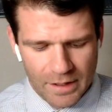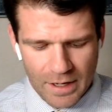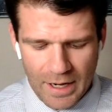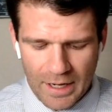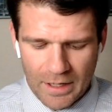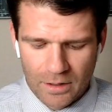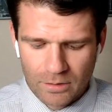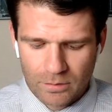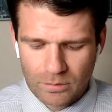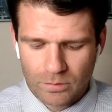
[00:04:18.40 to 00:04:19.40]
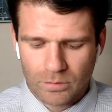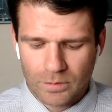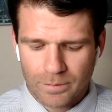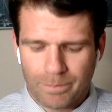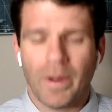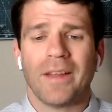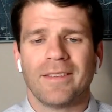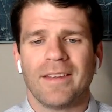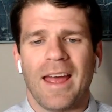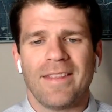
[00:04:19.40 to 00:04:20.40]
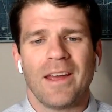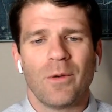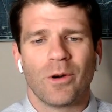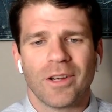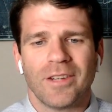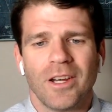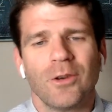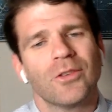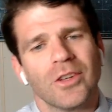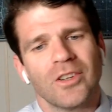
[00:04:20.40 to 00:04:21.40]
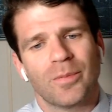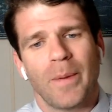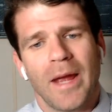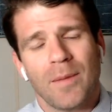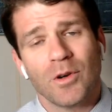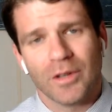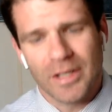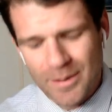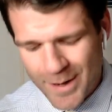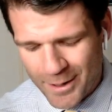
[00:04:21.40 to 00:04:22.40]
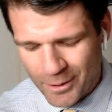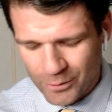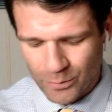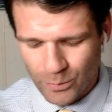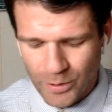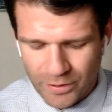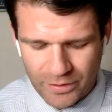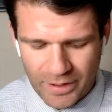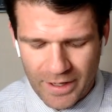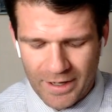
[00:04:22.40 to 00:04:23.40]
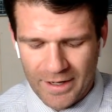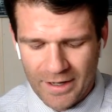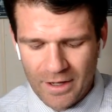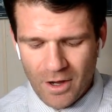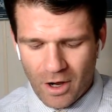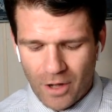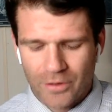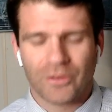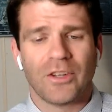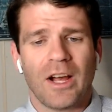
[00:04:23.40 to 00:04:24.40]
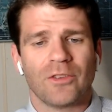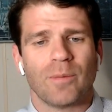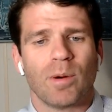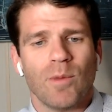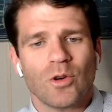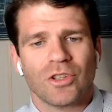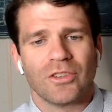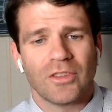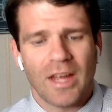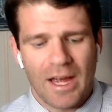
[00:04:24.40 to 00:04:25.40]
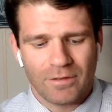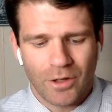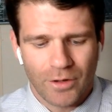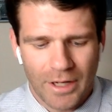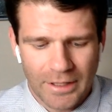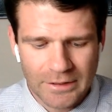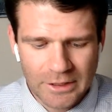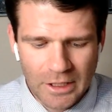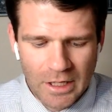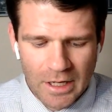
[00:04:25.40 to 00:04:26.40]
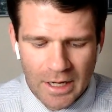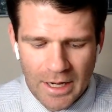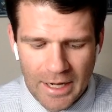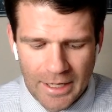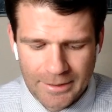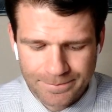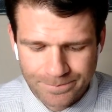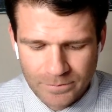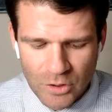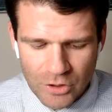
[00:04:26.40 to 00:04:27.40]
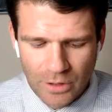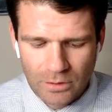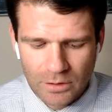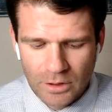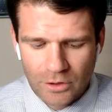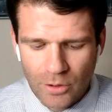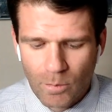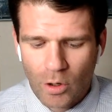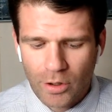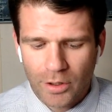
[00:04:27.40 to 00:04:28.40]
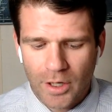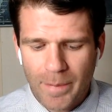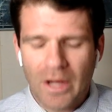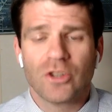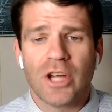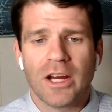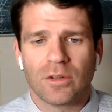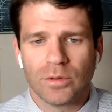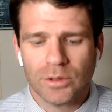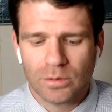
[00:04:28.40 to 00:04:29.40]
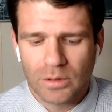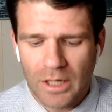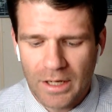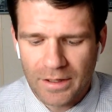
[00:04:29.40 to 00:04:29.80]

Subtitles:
And they will continuously spam your emails with all their sales and promotions that they have going on. So some more about J. Crew.